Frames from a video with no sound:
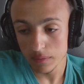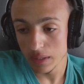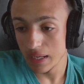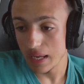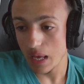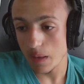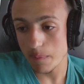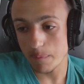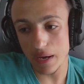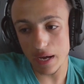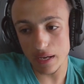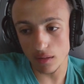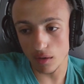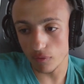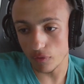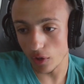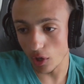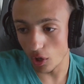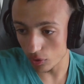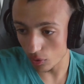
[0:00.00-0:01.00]
He paid
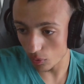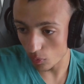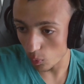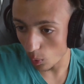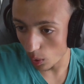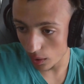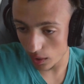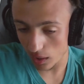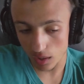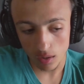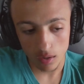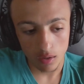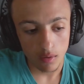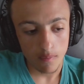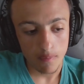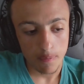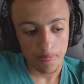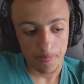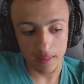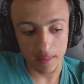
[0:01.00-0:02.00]
off a lot in quali.
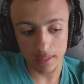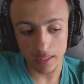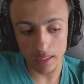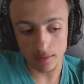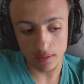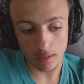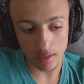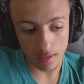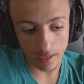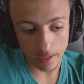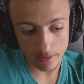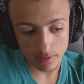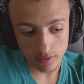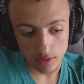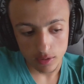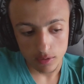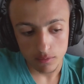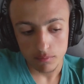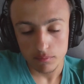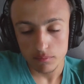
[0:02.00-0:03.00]
And then in the race,
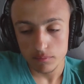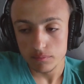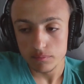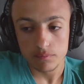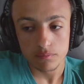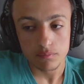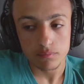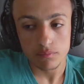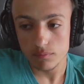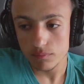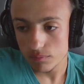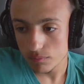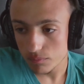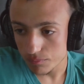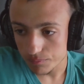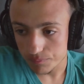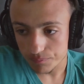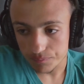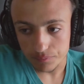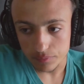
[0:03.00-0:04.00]

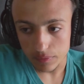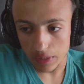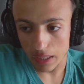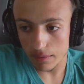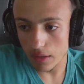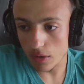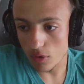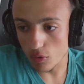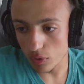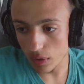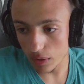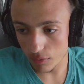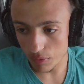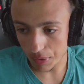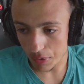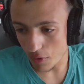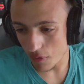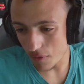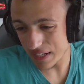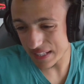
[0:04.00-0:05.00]
yeah, he couldn't
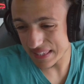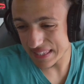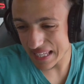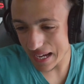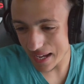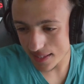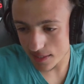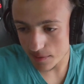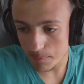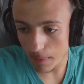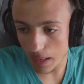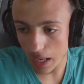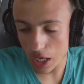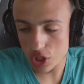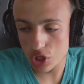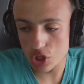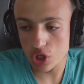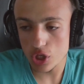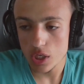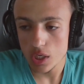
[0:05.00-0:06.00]
recover that
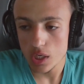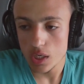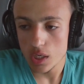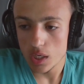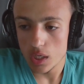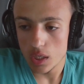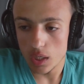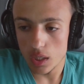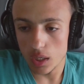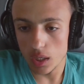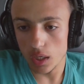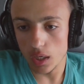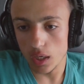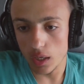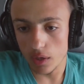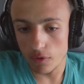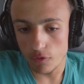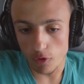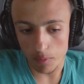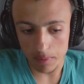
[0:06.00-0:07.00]
much.
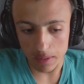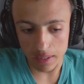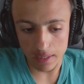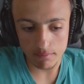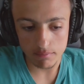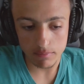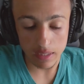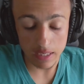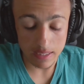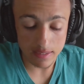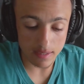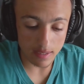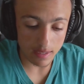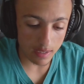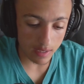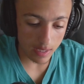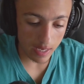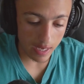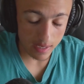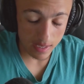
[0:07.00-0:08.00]
For me, he's
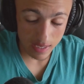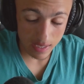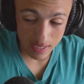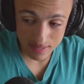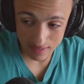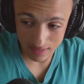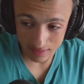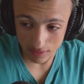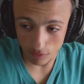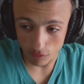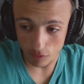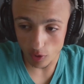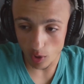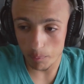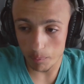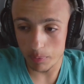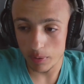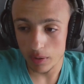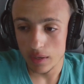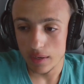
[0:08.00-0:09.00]
another
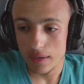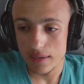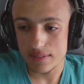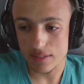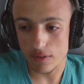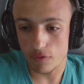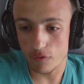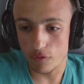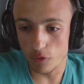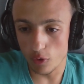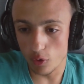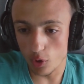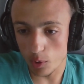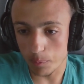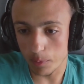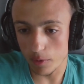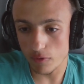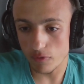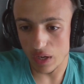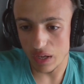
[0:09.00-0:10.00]
flop. He's a
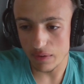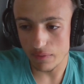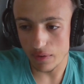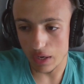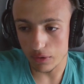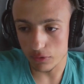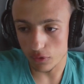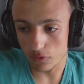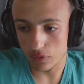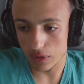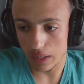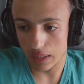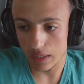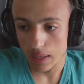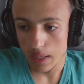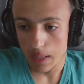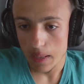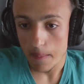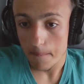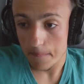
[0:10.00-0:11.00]
4.5 out of 10.
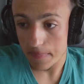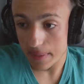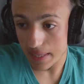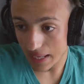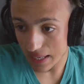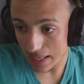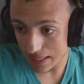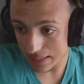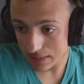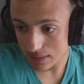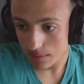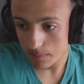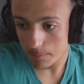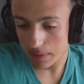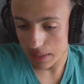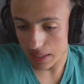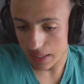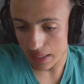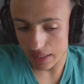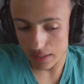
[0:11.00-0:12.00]
Behind
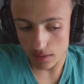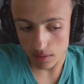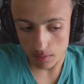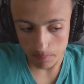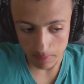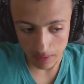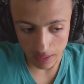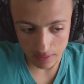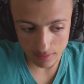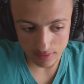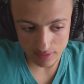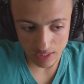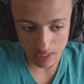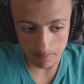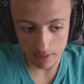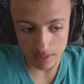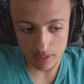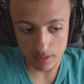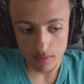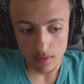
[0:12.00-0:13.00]
his
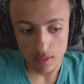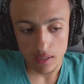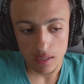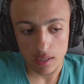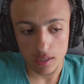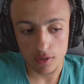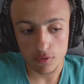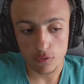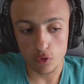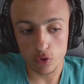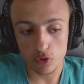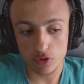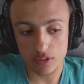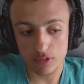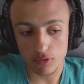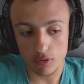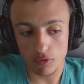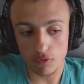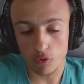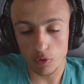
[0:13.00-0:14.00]
teammate in his 4th
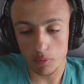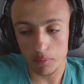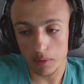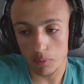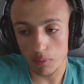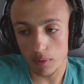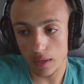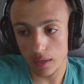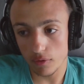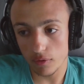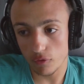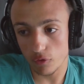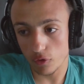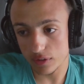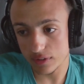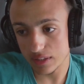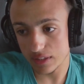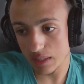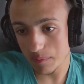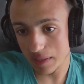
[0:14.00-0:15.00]
season in Formula 1 for
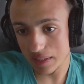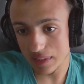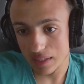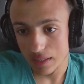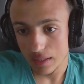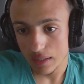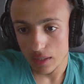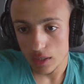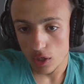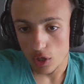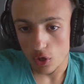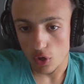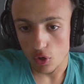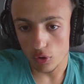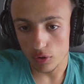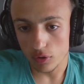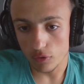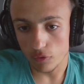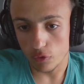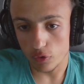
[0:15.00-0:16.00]
his teammate.
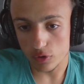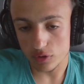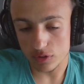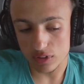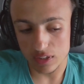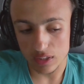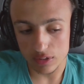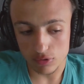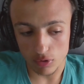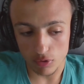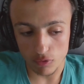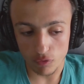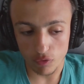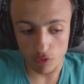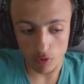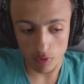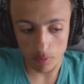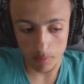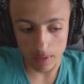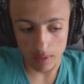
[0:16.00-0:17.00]
Not the 1st season in
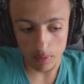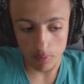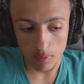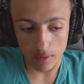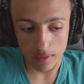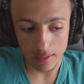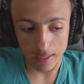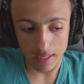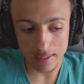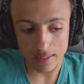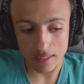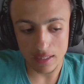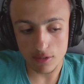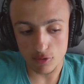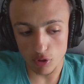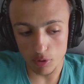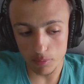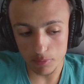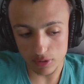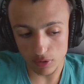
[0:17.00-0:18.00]
Formula 1. Like, he's
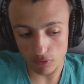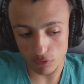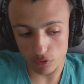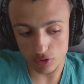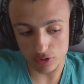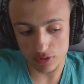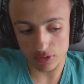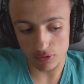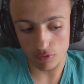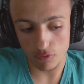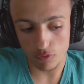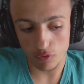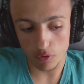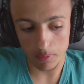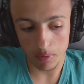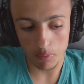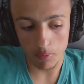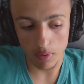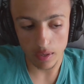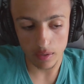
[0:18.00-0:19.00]
almost the 4th season in
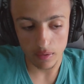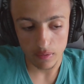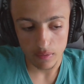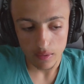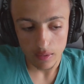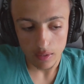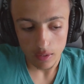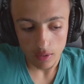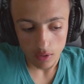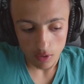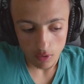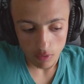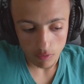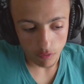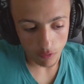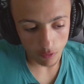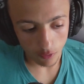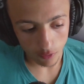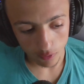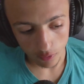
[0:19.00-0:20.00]
Formula 1
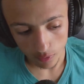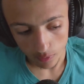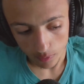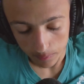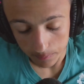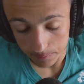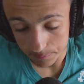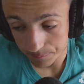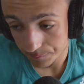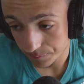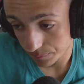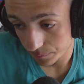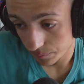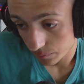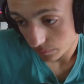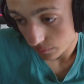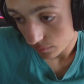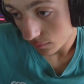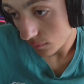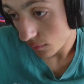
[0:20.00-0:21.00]
for
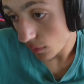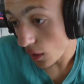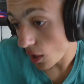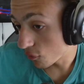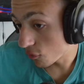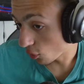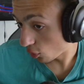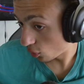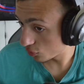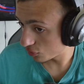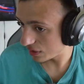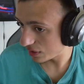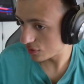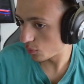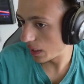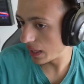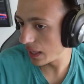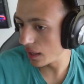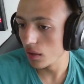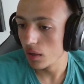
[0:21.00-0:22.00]
Lawson as
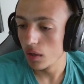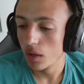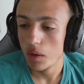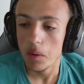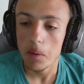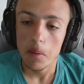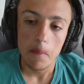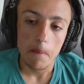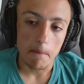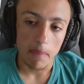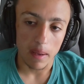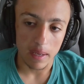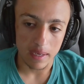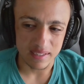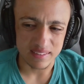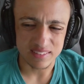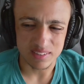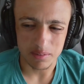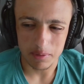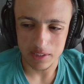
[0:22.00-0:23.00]
well. But he
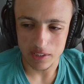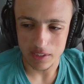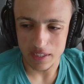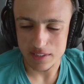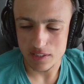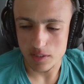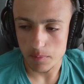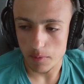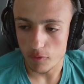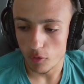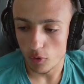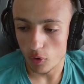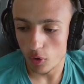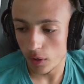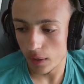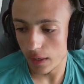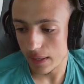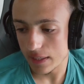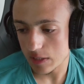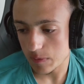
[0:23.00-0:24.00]
did some other races
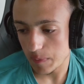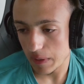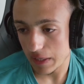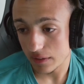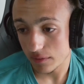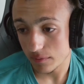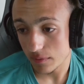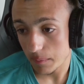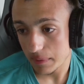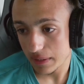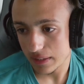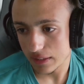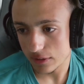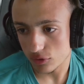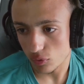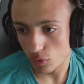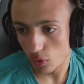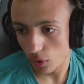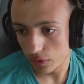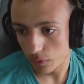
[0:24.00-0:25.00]
before, and he's being a bit
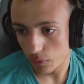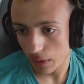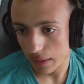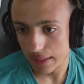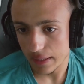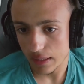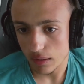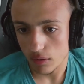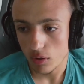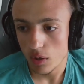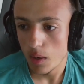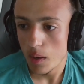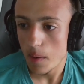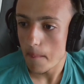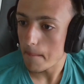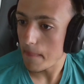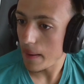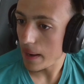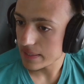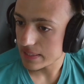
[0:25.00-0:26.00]
destroyed right now
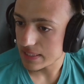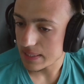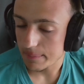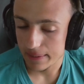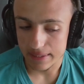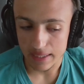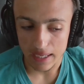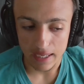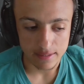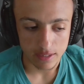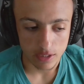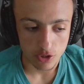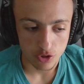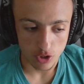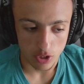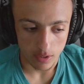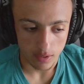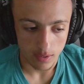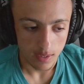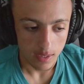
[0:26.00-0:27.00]
by his teammate Isaac
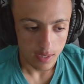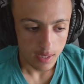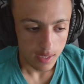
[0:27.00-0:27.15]
Ajar.